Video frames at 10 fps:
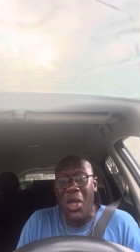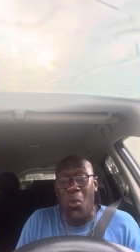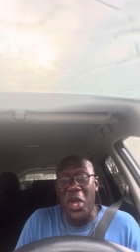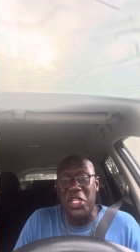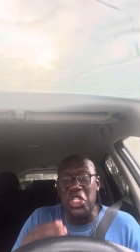
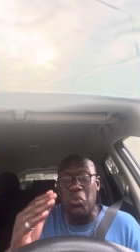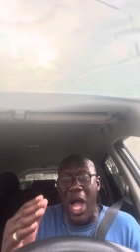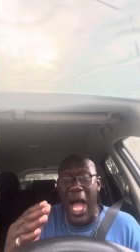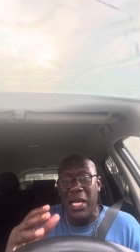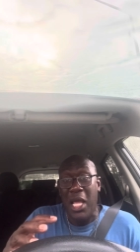which is
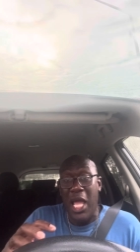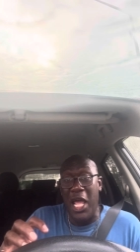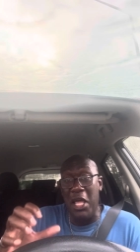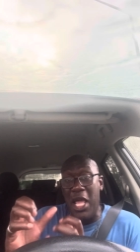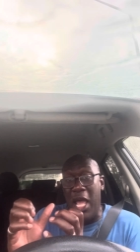why,
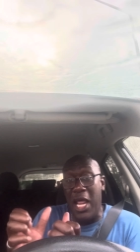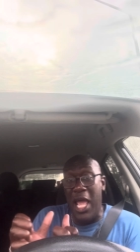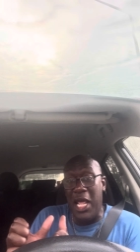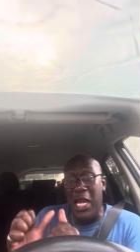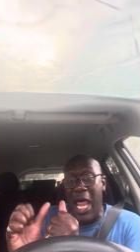and, and,
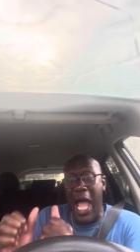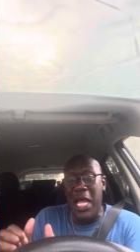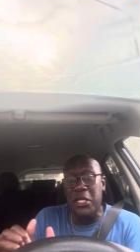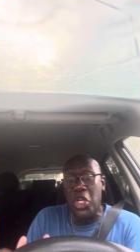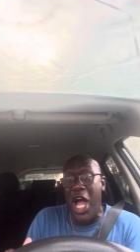and it
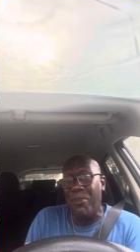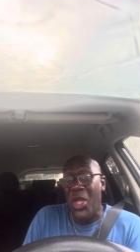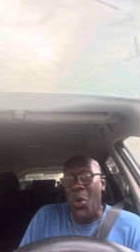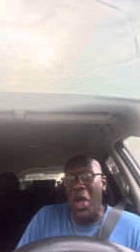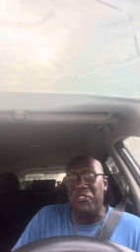lines up
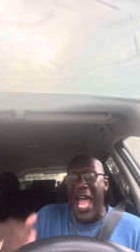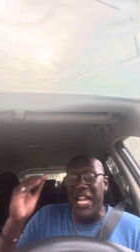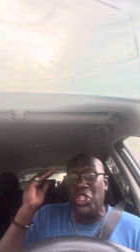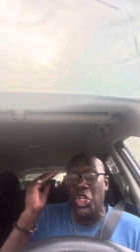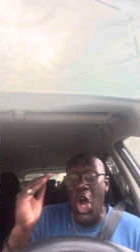with
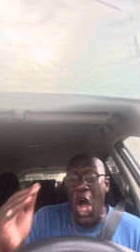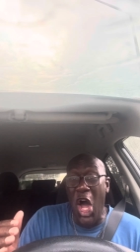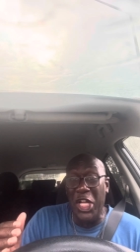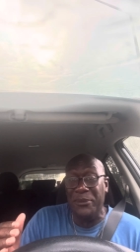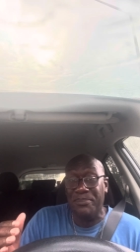that
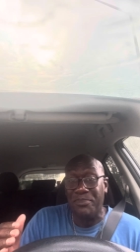good,